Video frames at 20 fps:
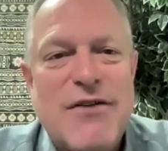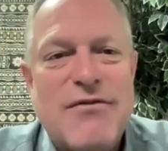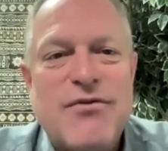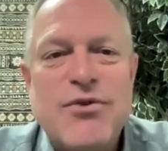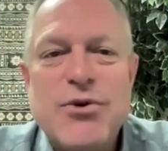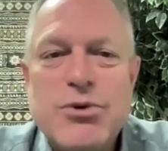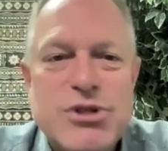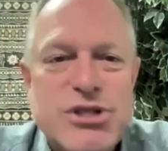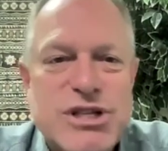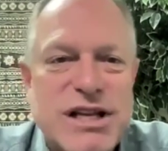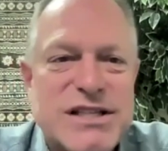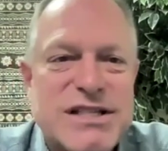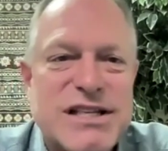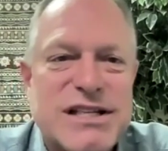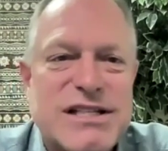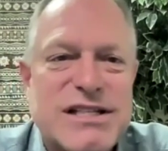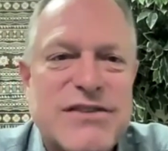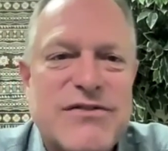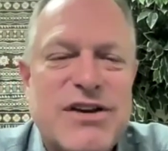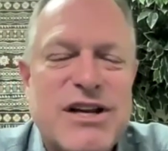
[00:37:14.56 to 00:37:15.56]
food
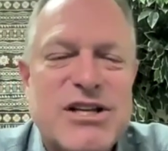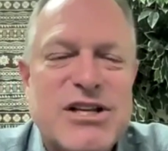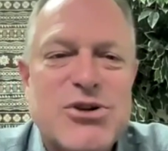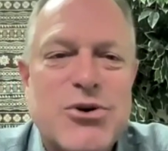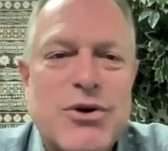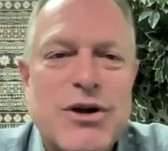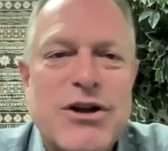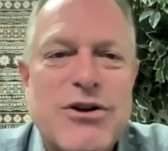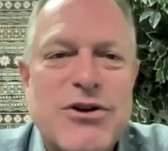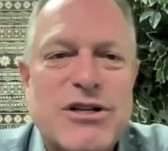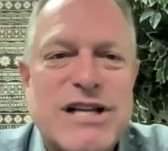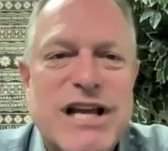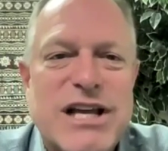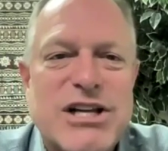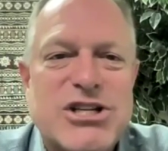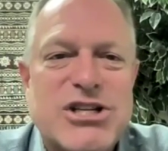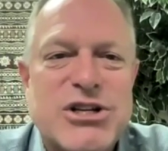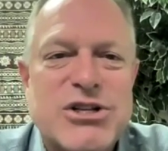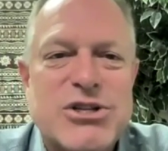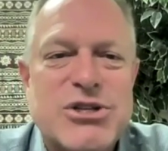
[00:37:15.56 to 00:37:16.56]
sensitivities or
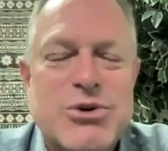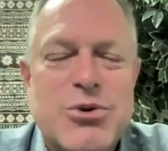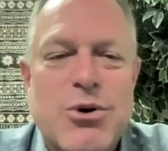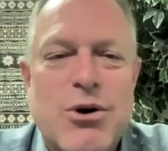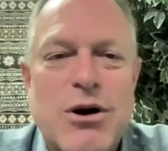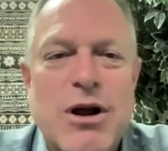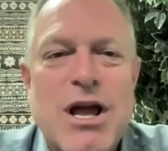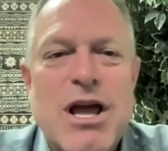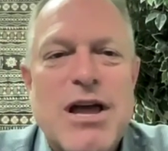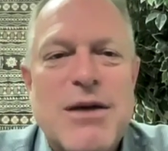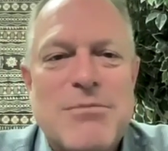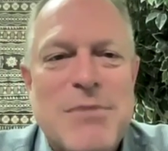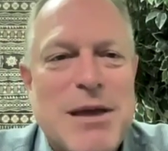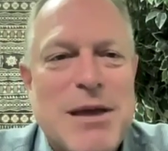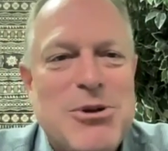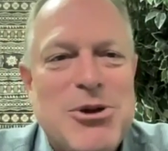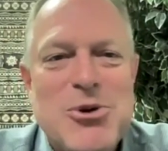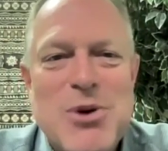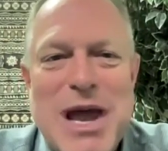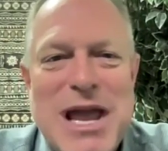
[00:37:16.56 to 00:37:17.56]
irritations, or
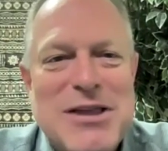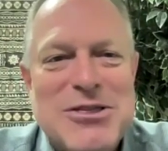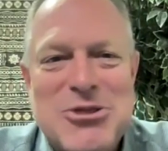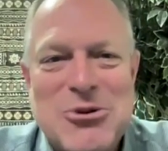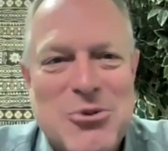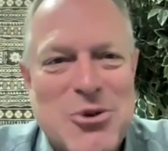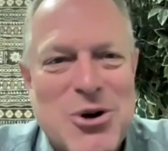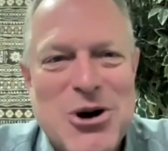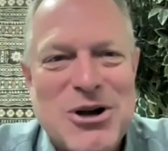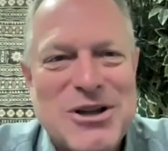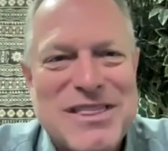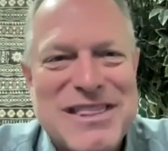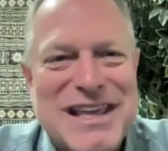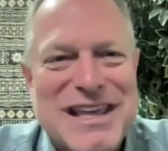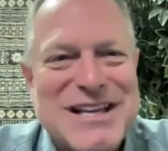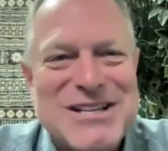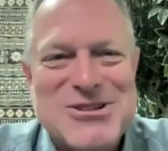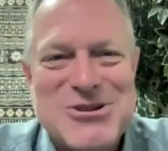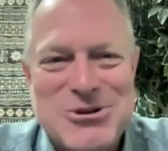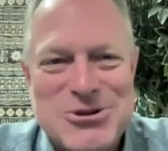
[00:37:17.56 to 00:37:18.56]
maybe you ate the wrong
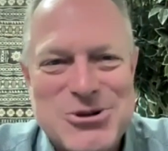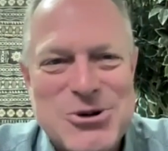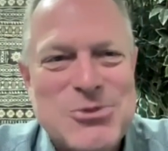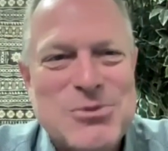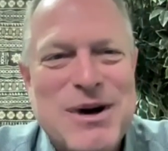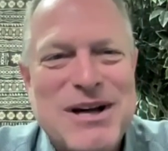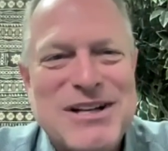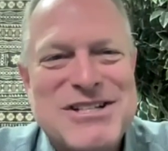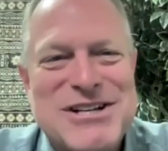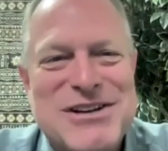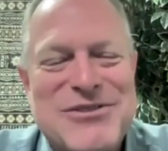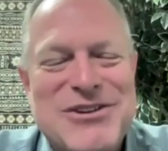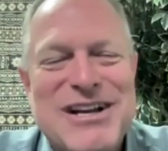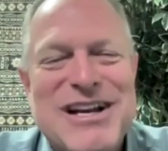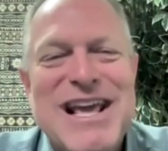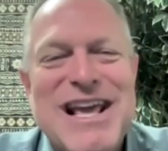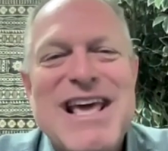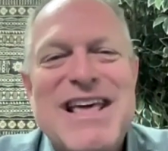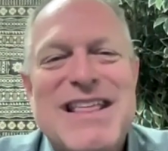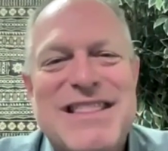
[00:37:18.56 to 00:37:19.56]
things or too much of it.
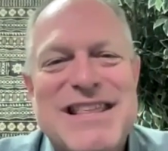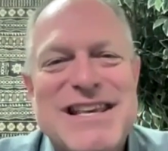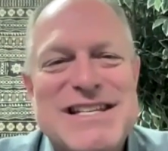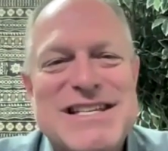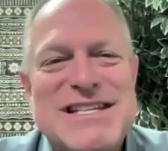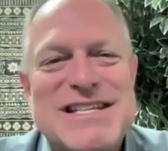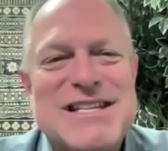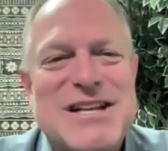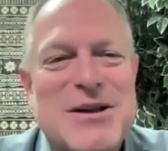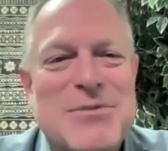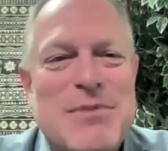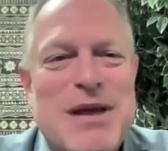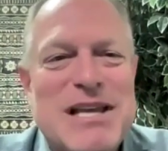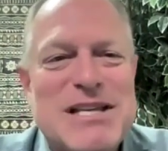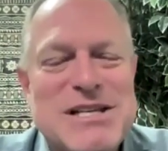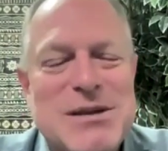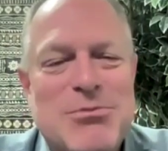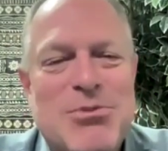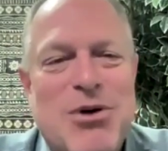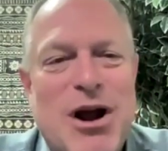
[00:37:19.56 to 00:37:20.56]
This is an
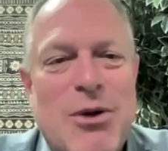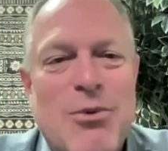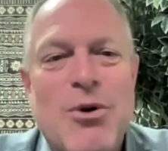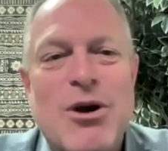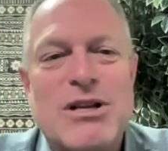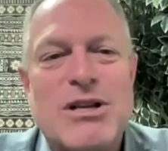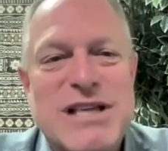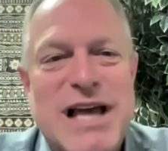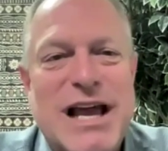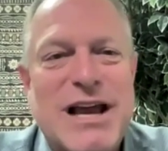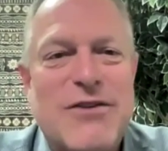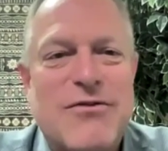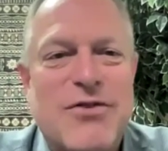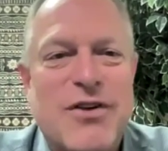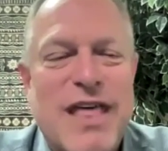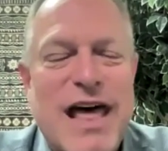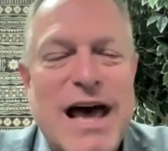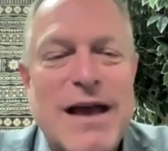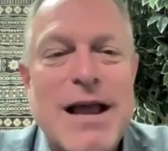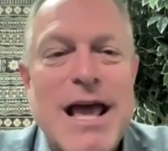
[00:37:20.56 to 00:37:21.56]
amazing product. We're excited for
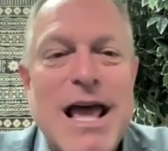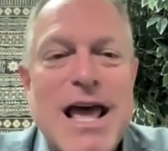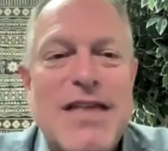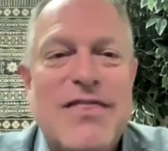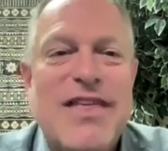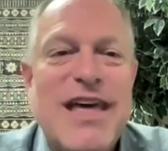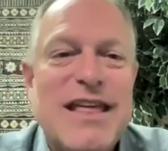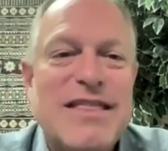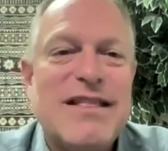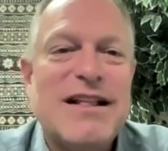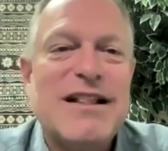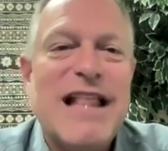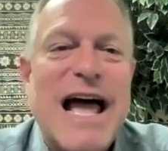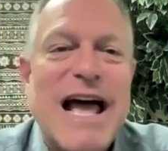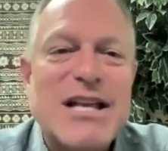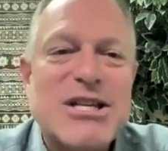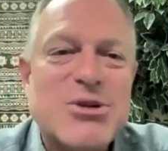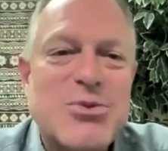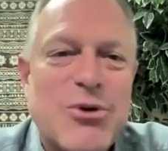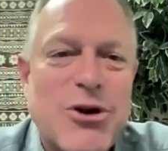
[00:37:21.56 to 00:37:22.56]
that. Then the
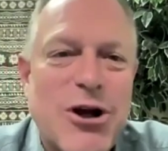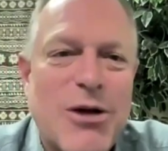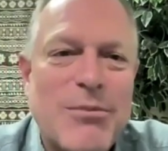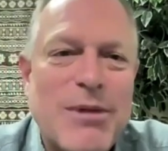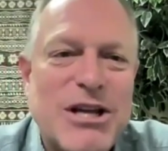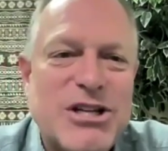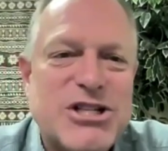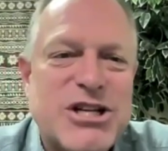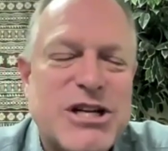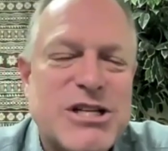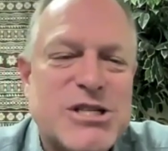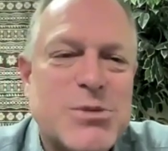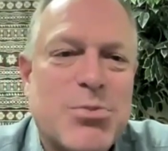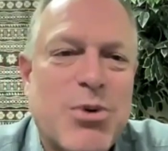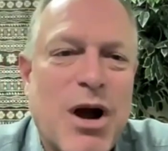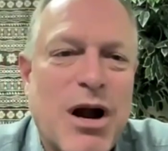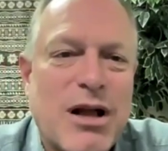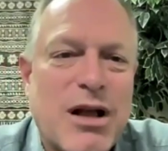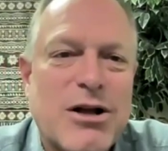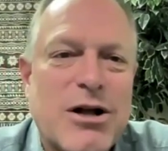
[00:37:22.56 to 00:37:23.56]
last one I'll mention is a
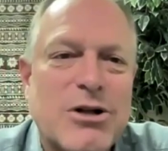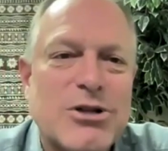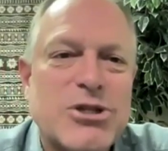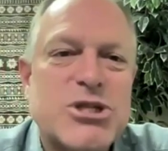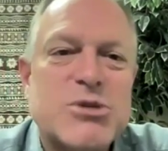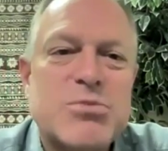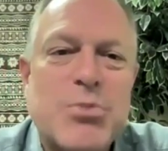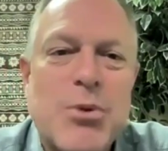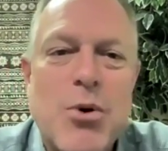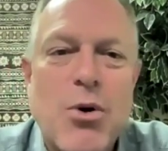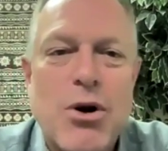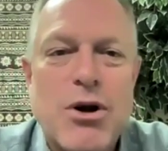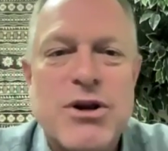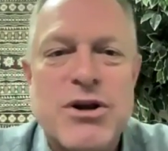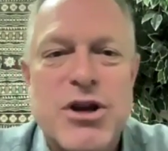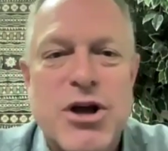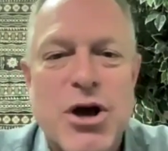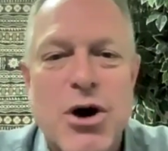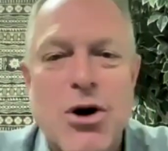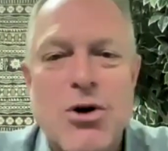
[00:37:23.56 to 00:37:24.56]
product called Sport
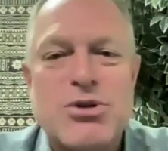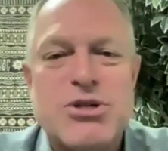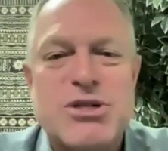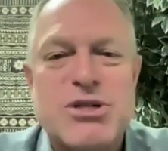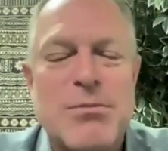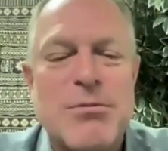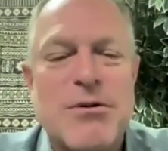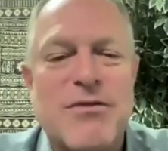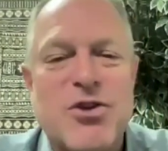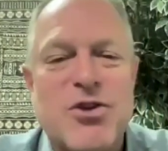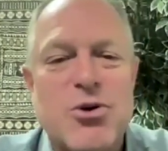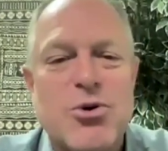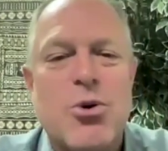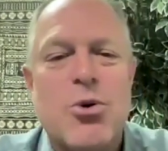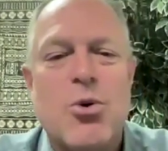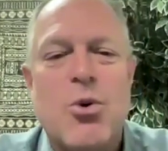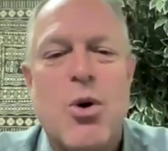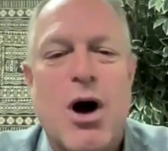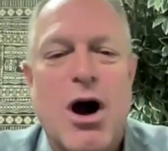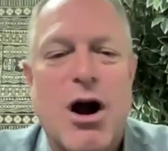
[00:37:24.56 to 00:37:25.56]
and Go. Some of you
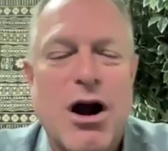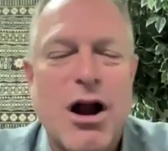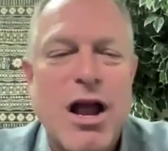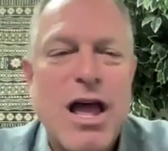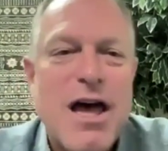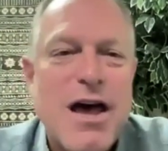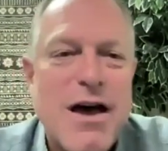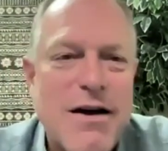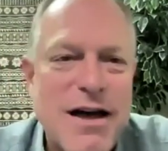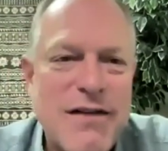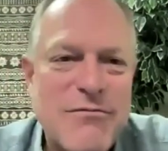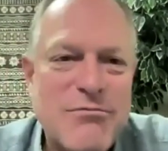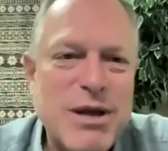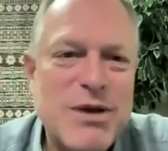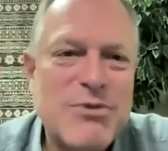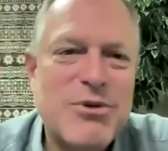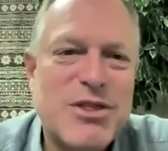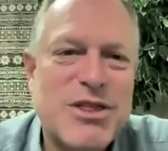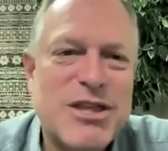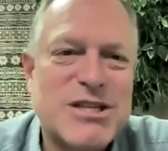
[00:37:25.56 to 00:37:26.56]
who have
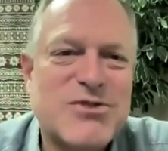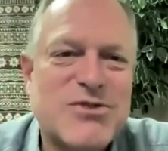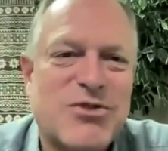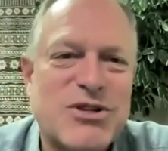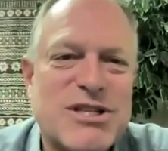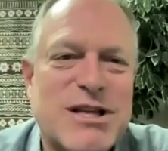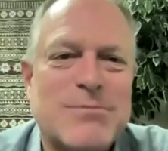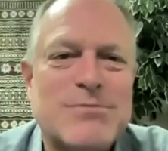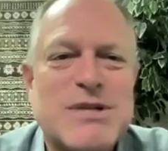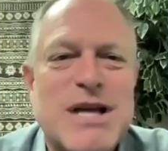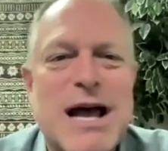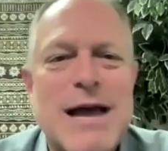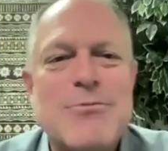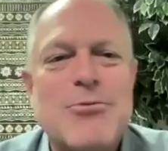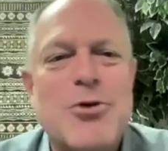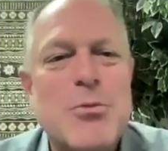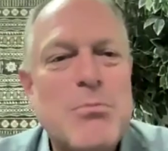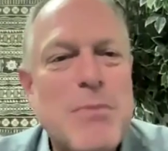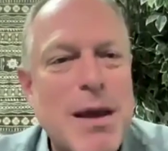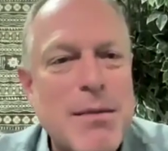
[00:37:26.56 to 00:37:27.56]
been with us for some time
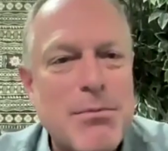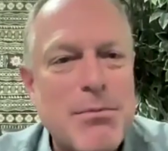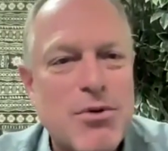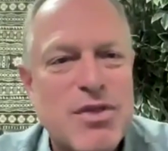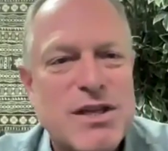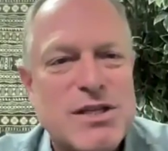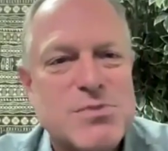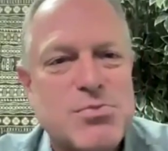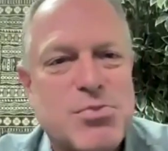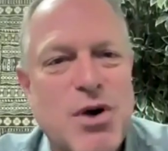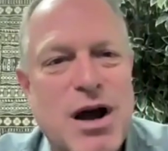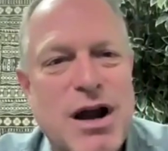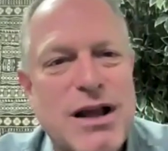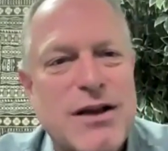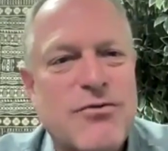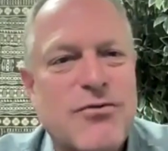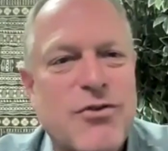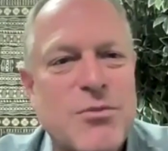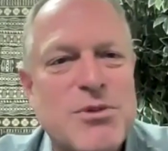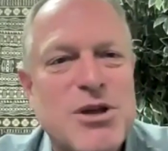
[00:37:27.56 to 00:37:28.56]
remember this
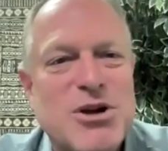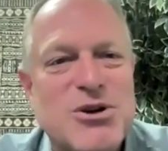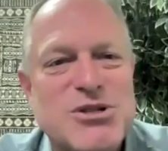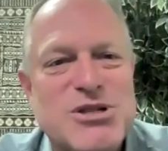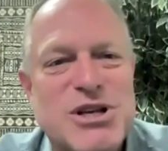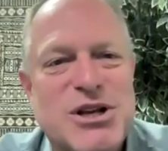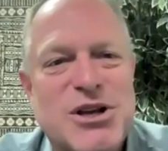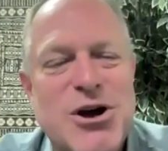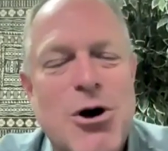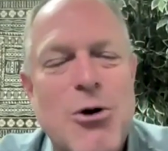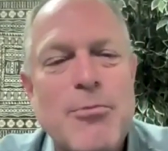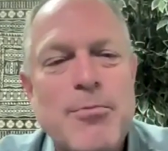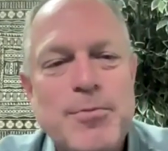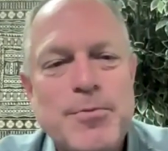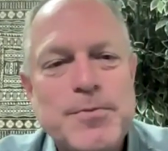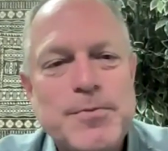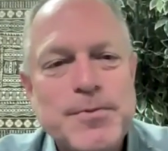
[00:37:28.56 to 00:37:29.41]
product from years ago.